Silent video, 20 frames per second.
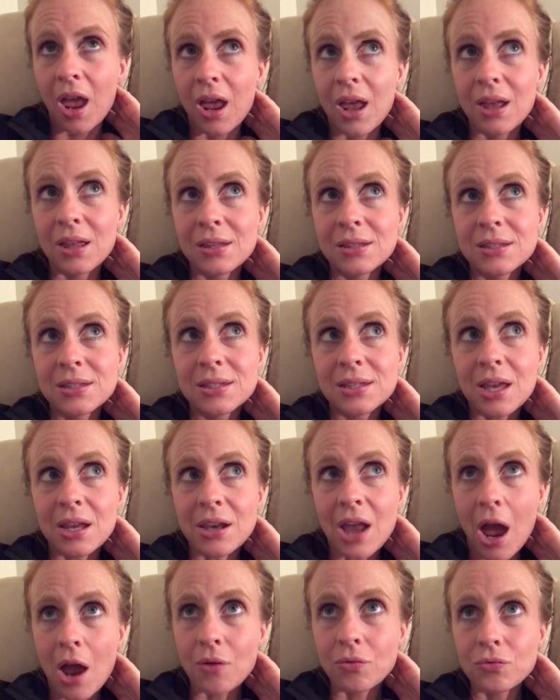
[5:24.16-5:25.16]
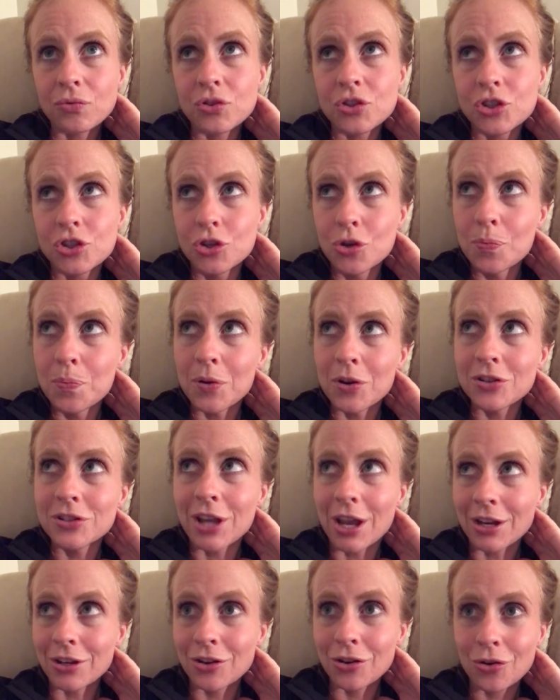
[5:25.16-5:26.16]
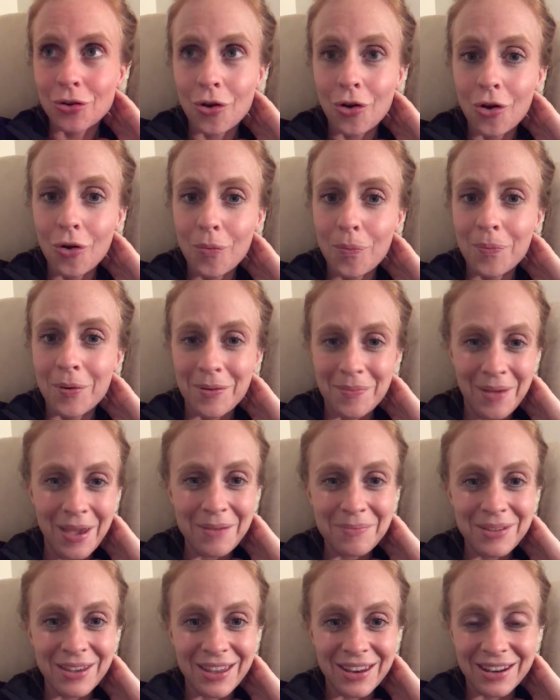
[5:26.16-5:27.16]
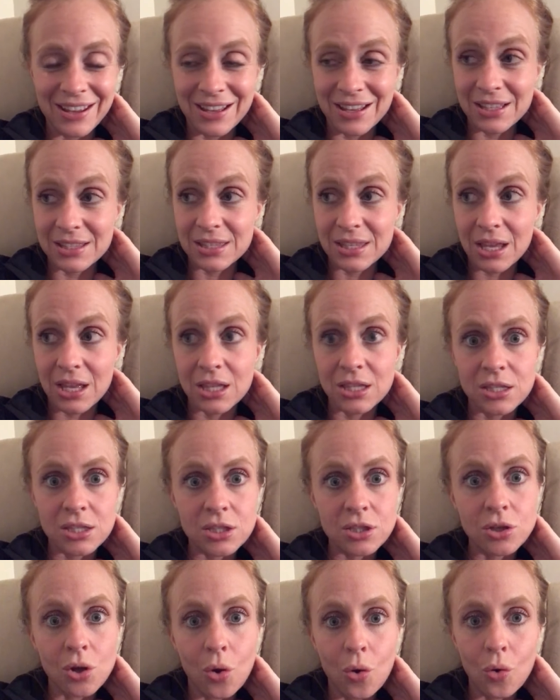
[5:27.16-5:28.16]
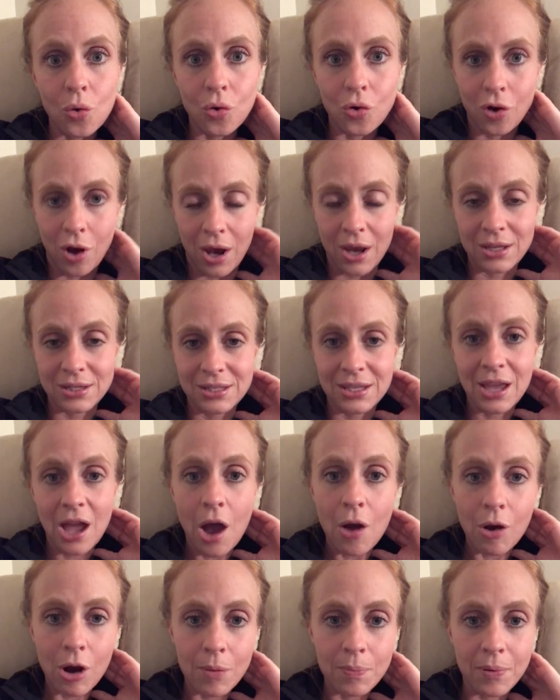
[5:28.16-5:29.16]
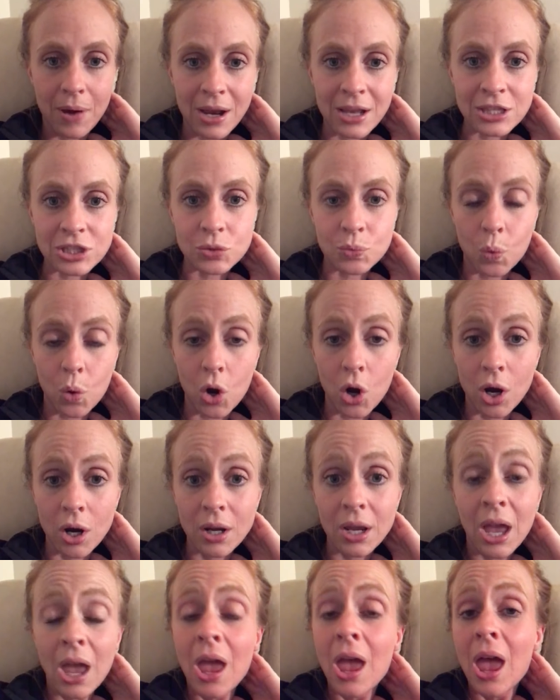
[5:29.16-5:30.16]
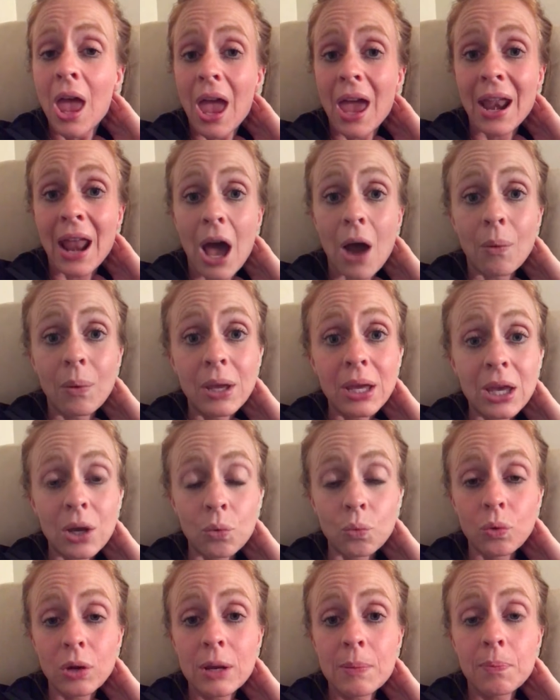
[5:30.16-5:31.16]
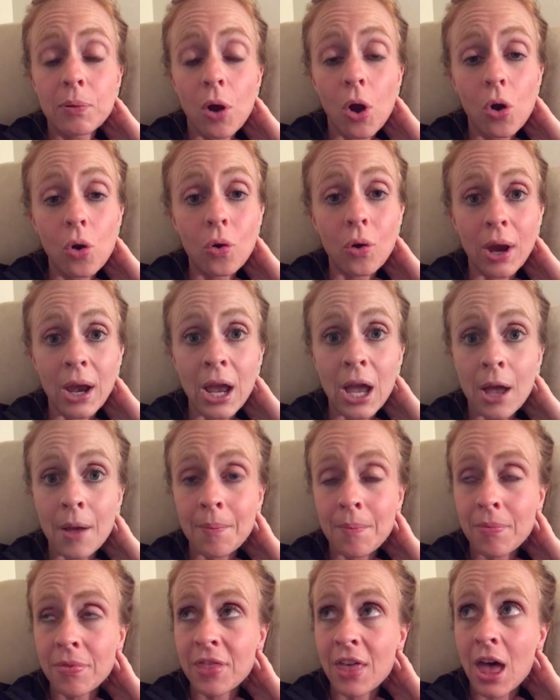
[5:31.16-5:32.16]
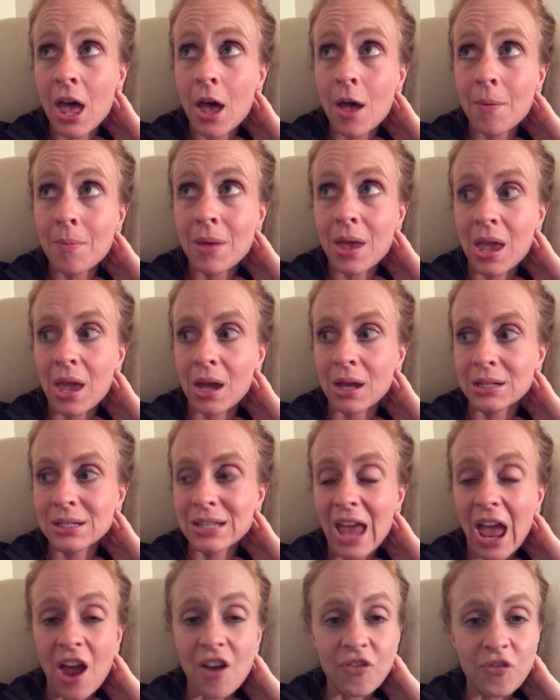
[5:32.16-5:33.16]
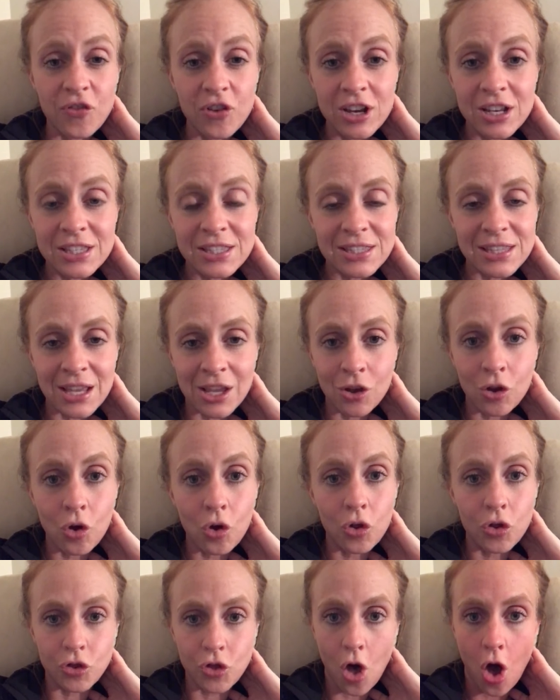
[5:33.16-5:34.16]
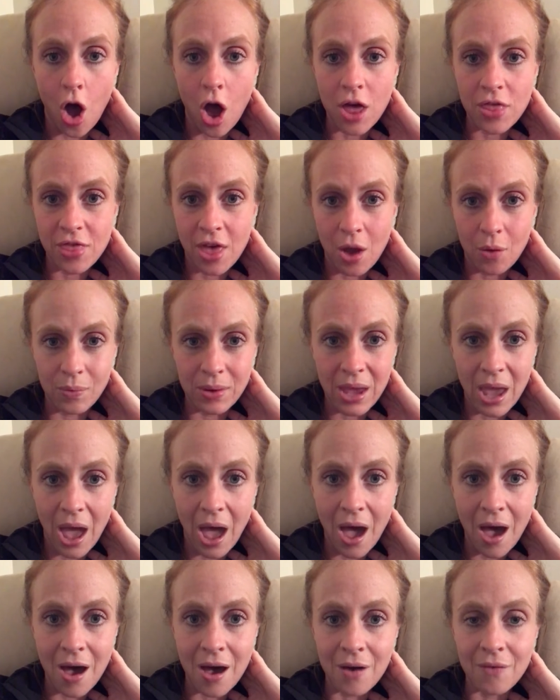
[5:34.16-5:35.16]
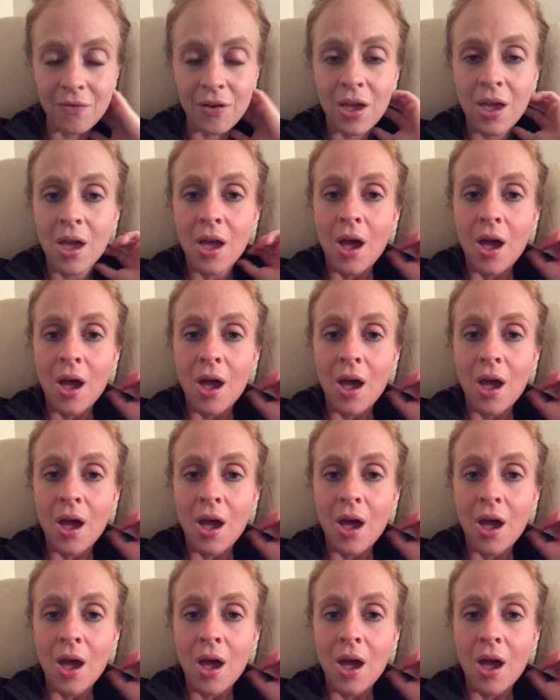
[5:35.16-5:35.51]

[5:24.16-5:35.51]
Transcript: it's not super technical, but maybe it is. It's so crazy how our brains work and how we can reprogram them, and every single thought that we have,